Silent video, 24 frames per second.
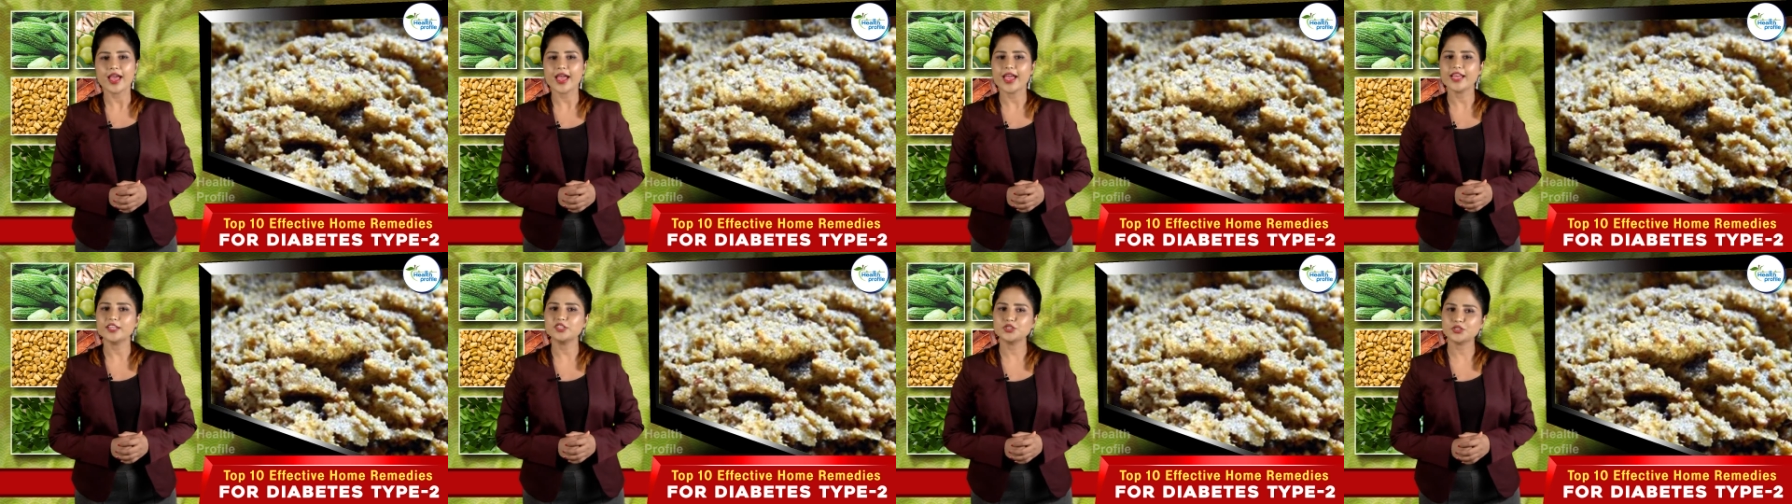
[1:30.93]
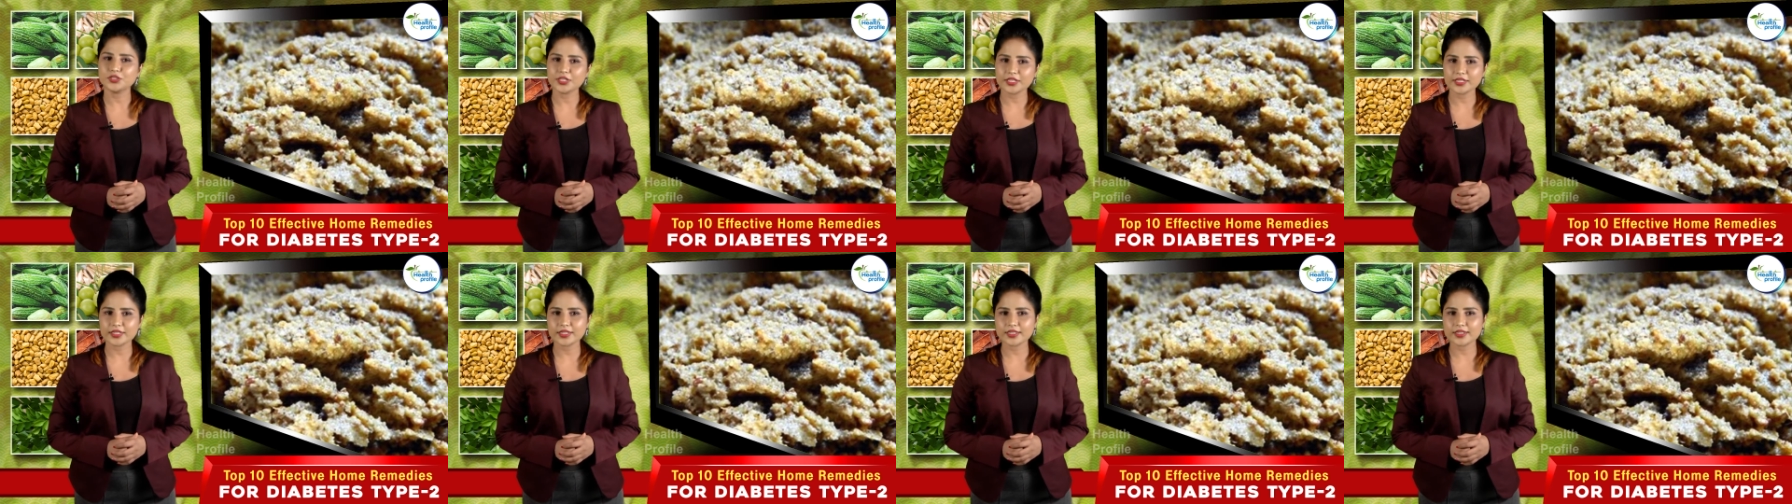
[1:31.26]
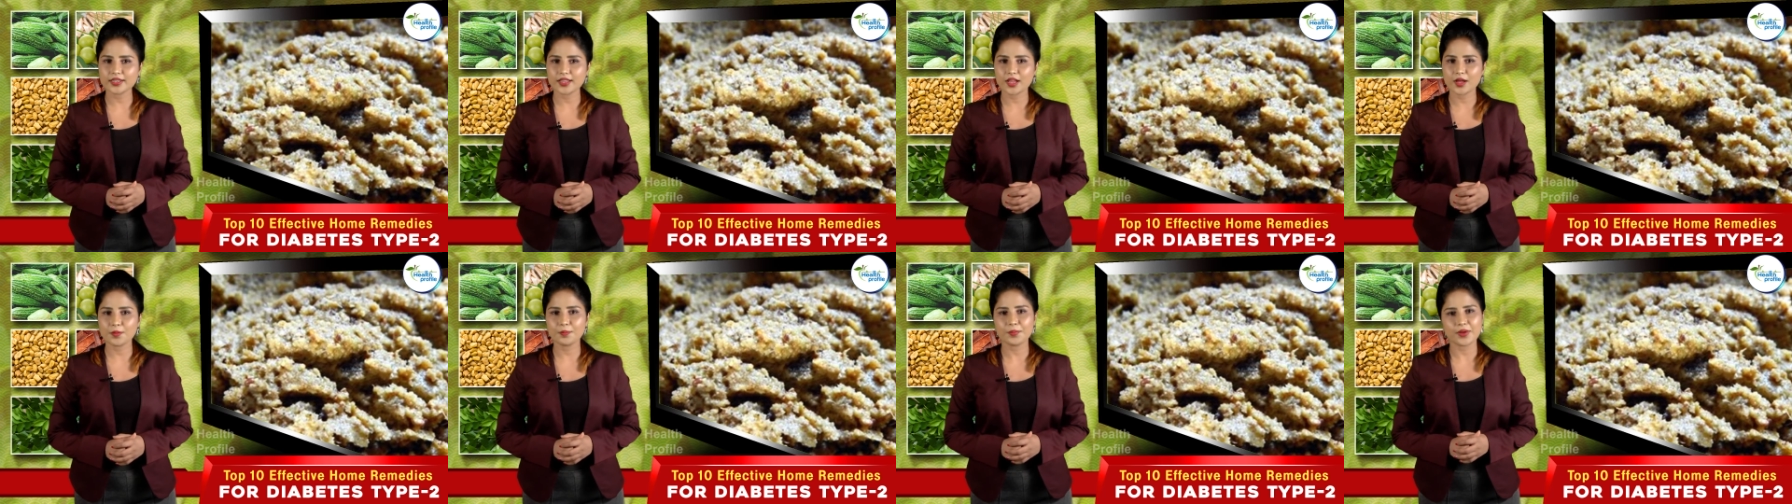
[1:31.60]
and drink it
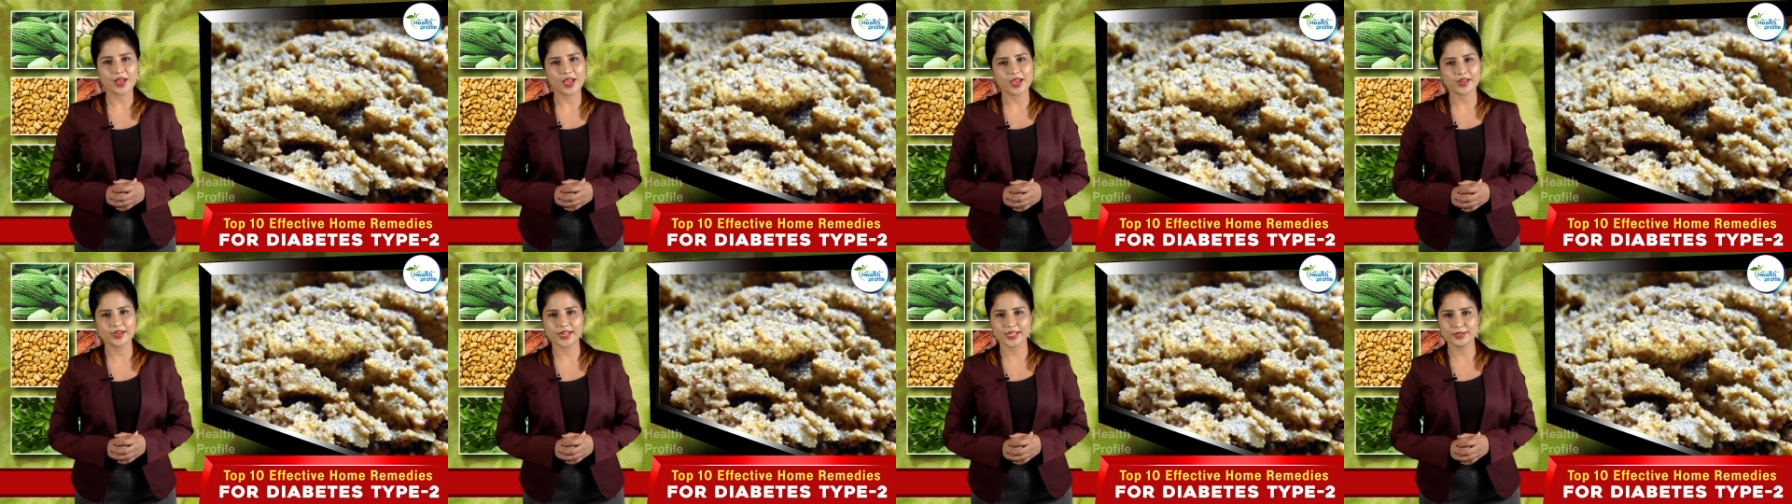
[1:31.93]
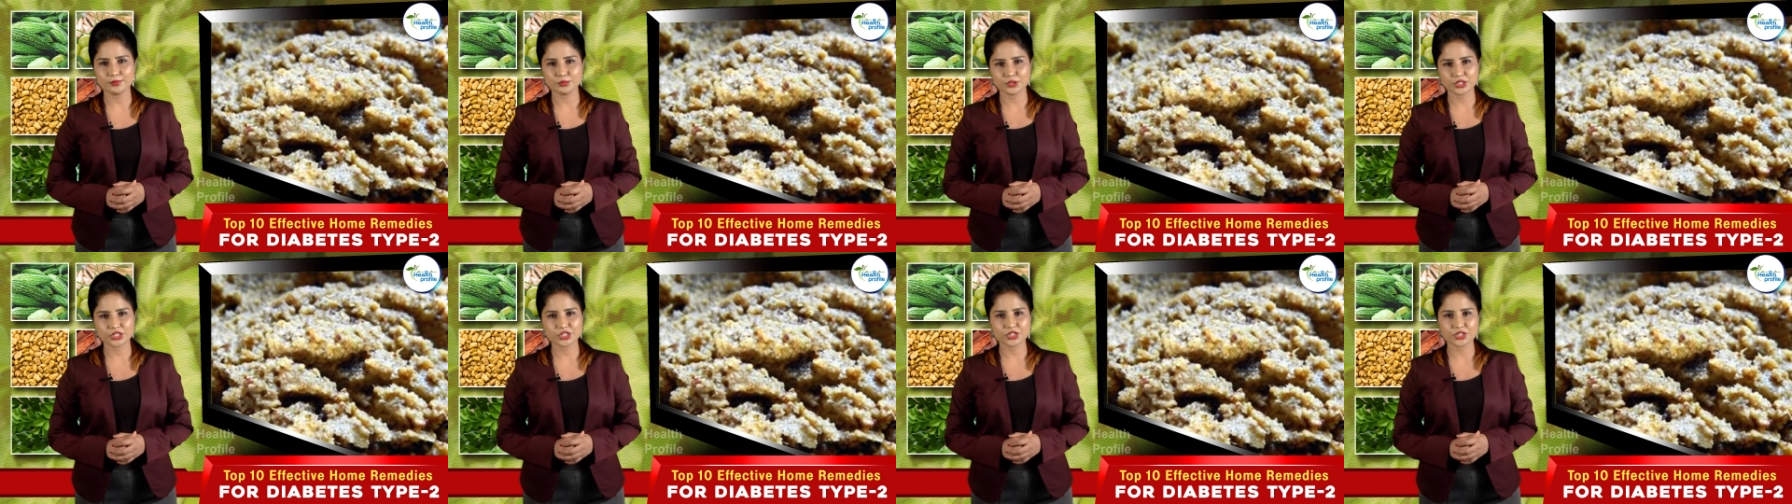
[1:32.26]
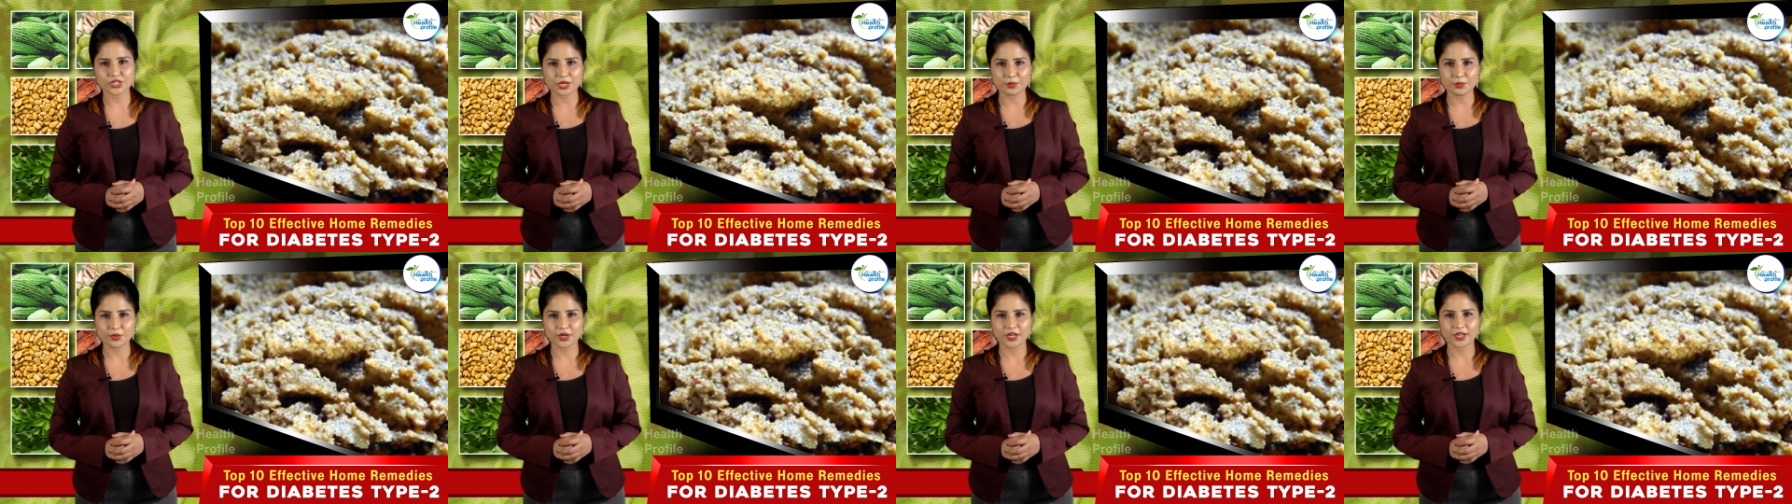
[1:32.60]
up and empty
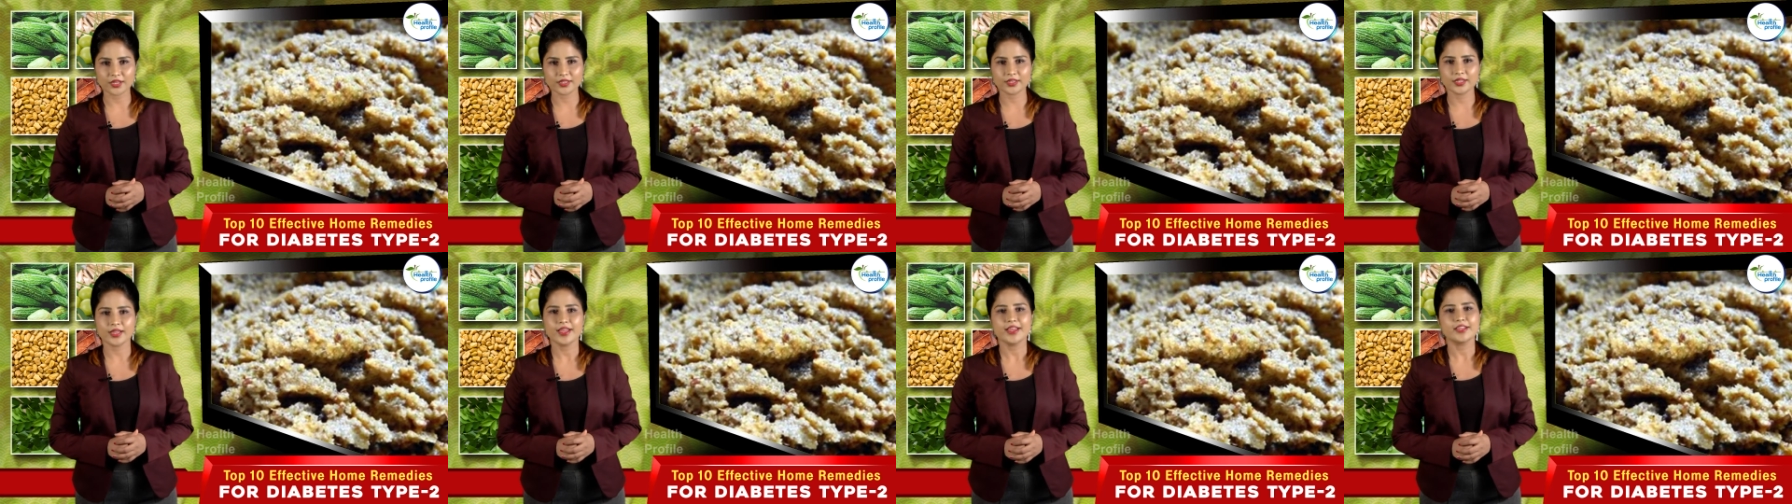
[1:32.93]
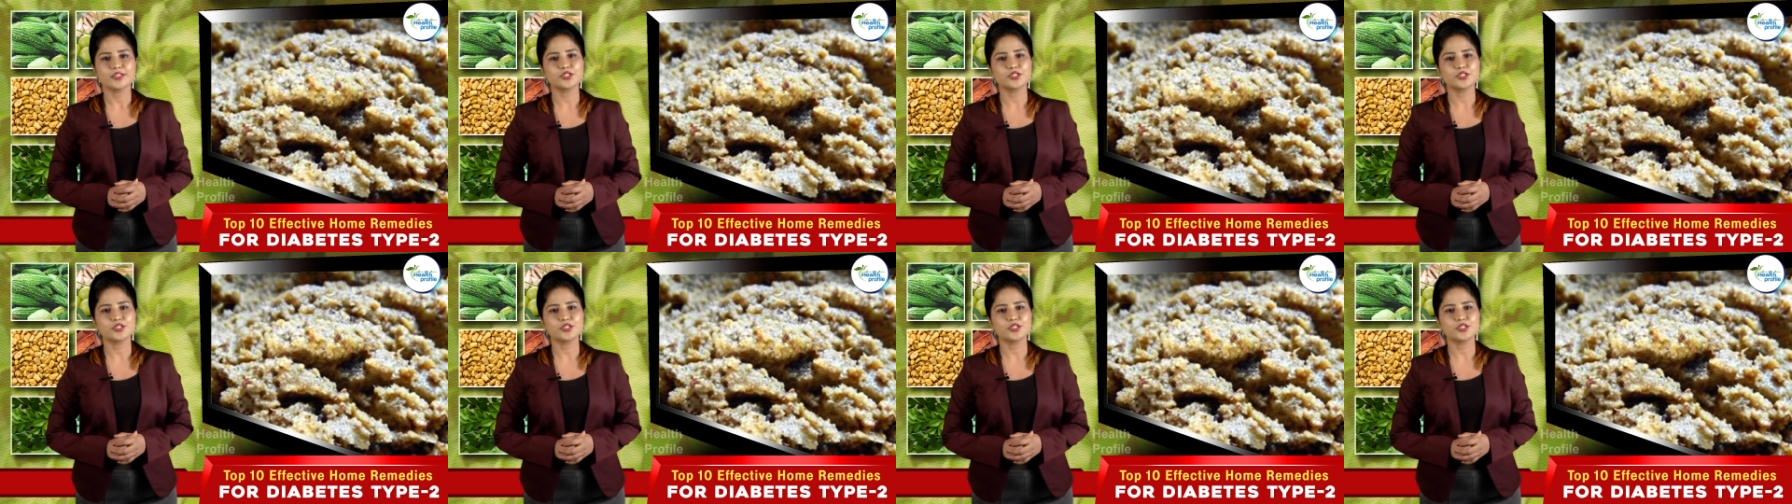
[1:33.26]
stomach stomach